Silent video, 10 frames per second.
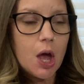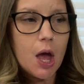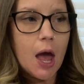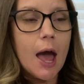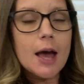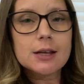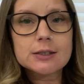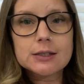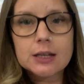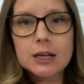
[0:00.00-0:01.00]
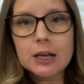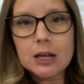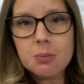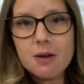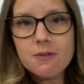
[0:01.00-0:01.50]
as an
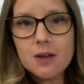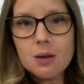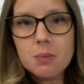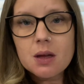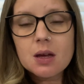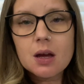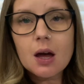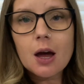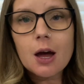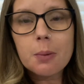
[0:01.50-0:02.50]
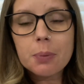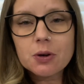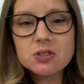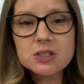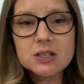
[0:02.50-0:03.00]
MFM
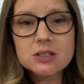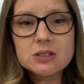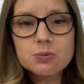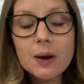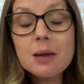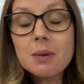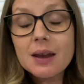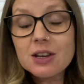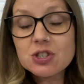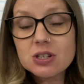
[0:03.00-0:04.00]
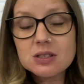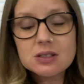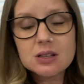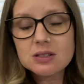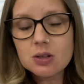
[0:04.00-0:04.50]
person's recommendations,
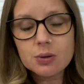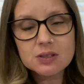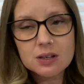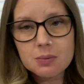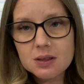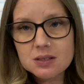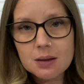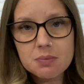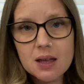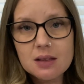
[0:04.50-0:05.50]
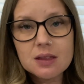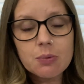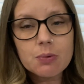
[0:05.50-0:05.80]
it's always going to be the same thing. They would